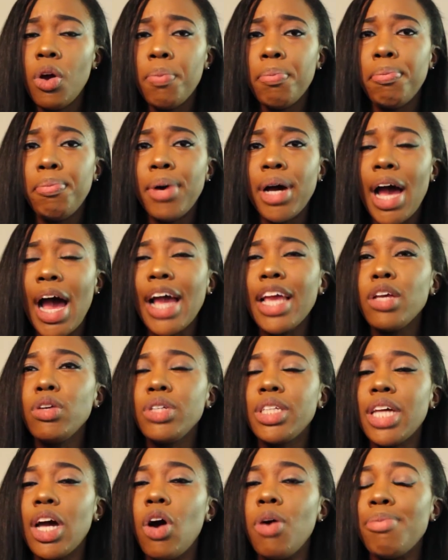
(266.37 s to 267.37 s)
but I
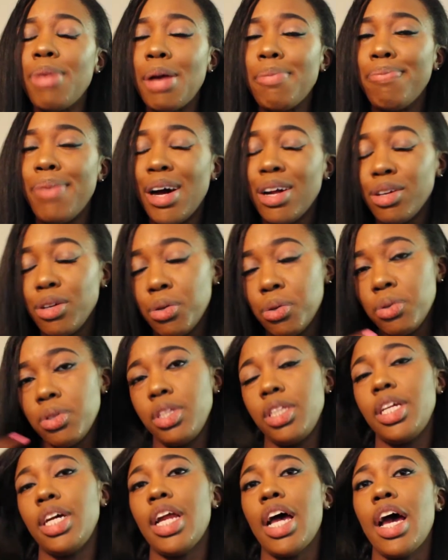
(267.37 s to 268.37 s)
use that on my
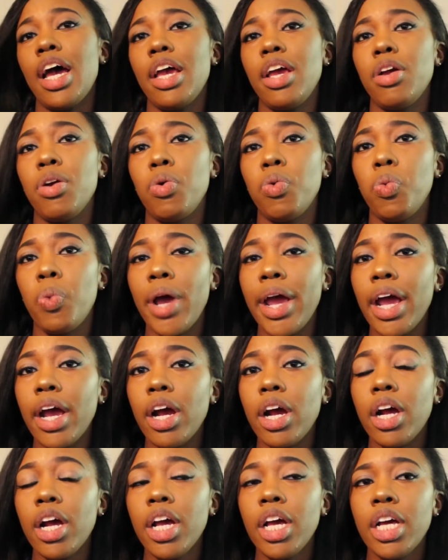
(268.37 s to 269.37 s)
bundles that I
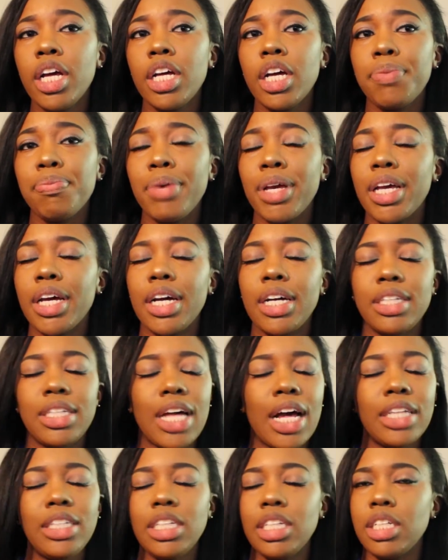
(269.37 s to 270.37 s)
wear, because
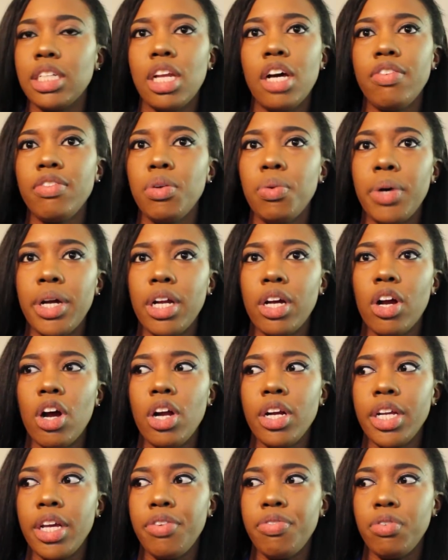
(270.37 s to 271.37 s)
I just love the way the
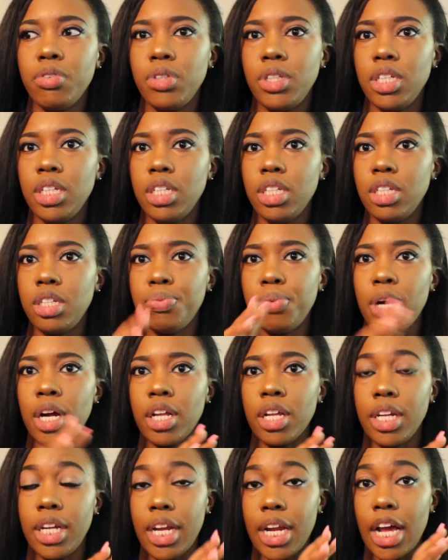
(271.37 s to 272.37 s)
Garnier Fructis
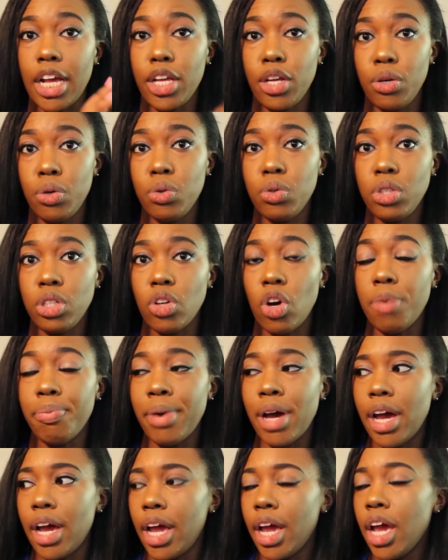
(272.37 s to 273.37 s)
product that I use on
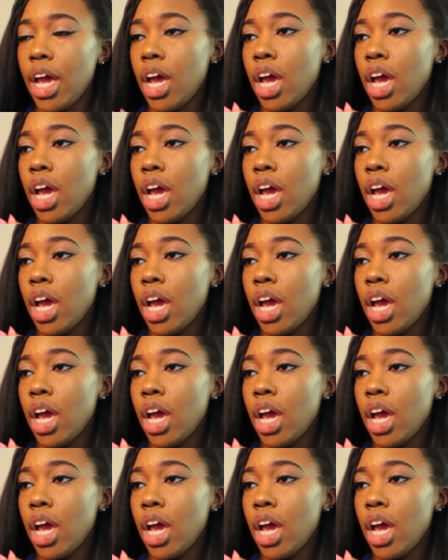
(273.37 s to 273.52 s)
my